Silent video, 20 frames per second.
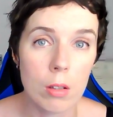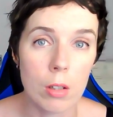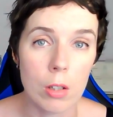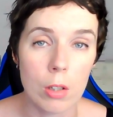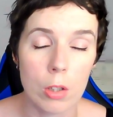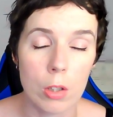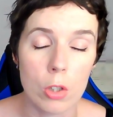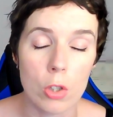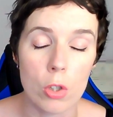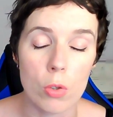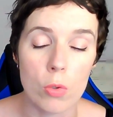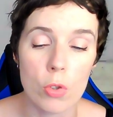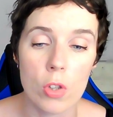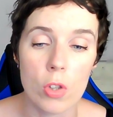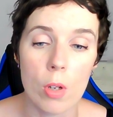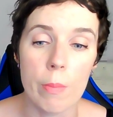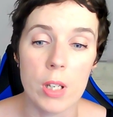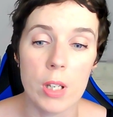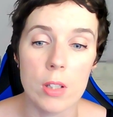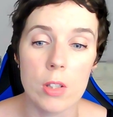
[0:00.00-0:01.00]
You can use
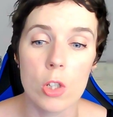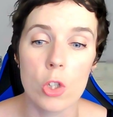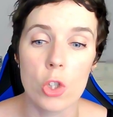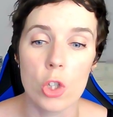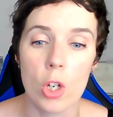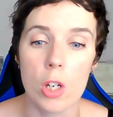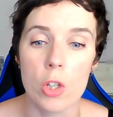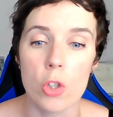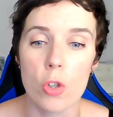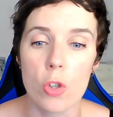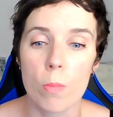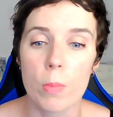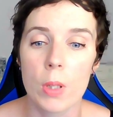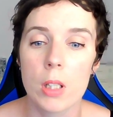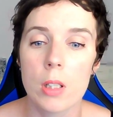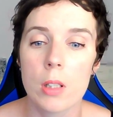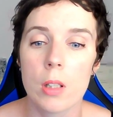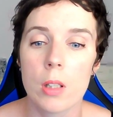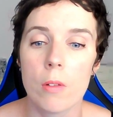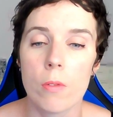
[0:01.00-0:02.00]
them
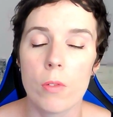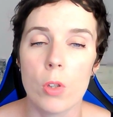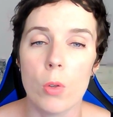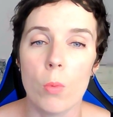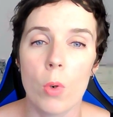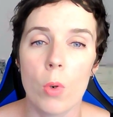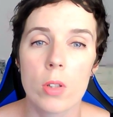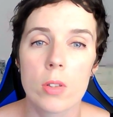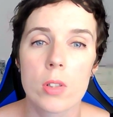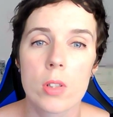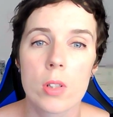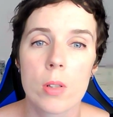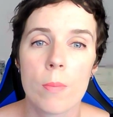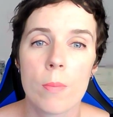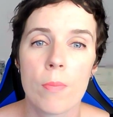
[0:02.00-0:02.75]
interchangeably if you want.